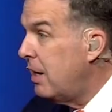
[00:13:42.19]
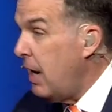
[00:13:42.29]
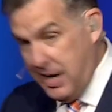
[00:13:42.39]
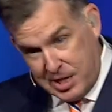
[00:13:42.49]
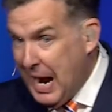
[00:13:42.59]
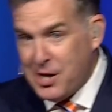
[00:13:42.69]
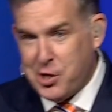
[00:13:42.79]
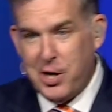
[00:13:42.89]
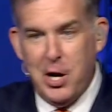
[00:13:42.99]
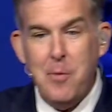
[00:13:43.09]
He said, I
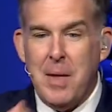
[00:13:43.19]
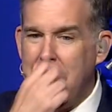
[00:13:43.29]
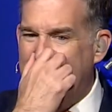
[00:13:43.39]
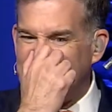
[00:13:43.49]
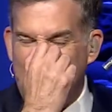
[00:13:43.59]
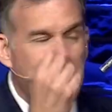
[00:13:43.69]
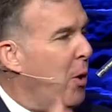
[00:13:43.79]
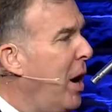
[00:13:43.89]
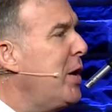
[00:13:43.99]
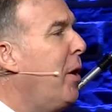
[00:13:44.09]
sure do. I said,
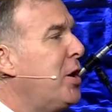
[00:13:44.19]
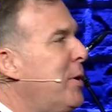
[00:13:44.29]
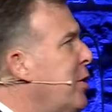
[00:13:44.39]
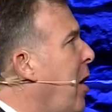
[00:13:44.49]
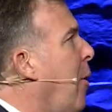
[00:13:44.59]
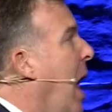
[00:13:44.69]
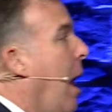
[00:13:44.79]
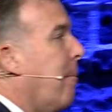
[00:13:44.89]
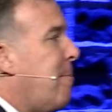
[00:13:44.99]
what do you want to do when you grow up?